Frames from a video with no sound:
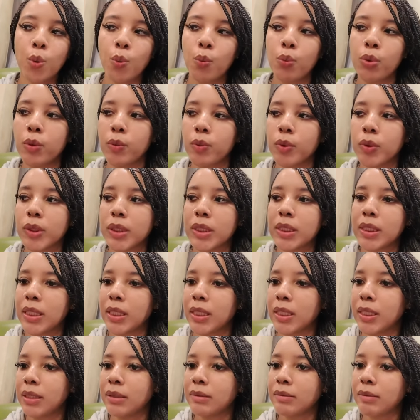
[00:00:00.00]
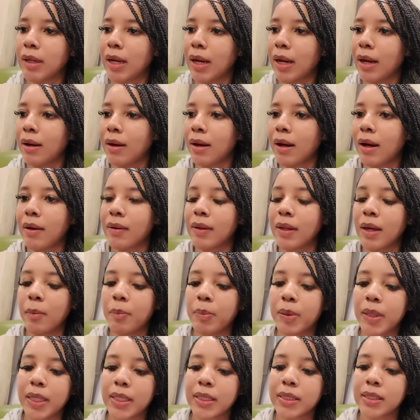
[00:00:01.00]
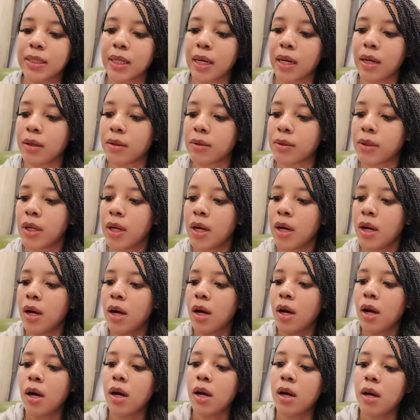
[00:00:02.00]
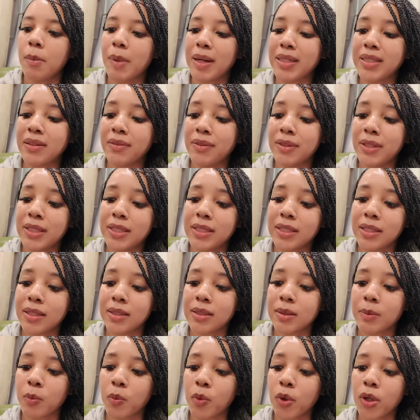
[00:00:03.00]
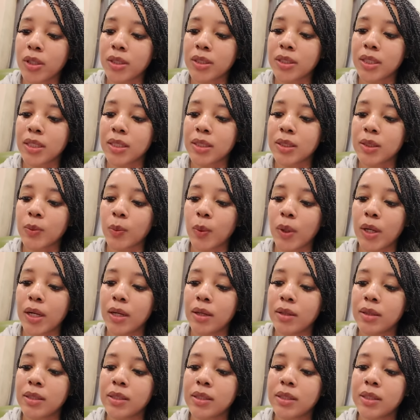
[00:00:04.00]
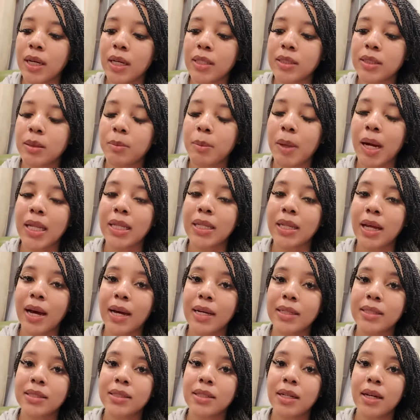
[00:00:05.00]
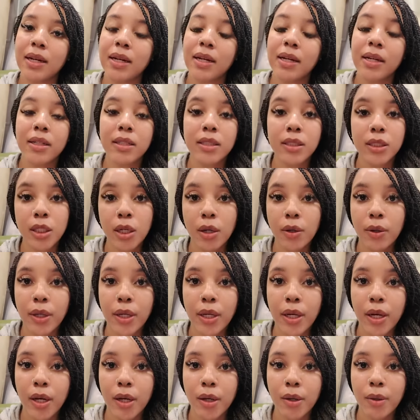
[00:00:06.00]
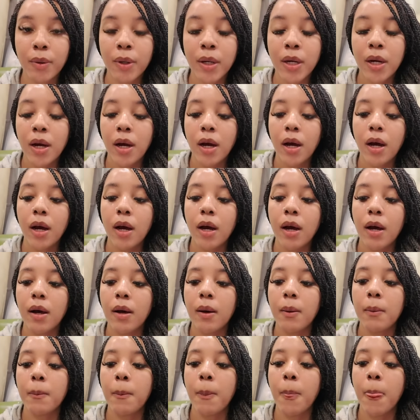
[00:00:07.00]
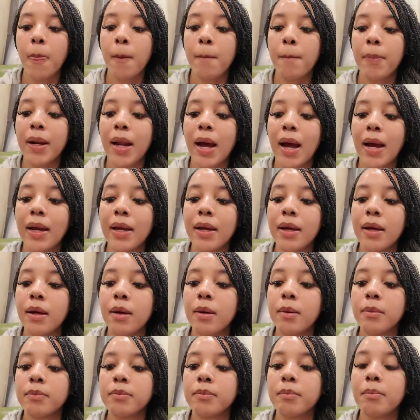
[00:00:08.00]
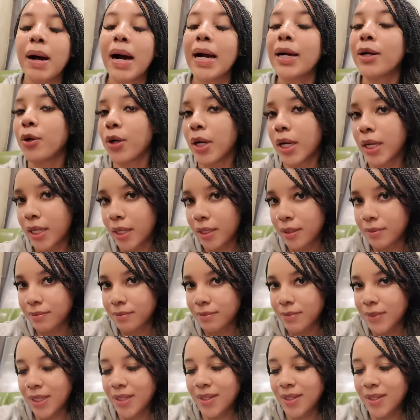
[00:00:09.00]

We will see how that plays out. I definitely need to get some work done as well. This is actually my last day here in Tokyo. But I am migrating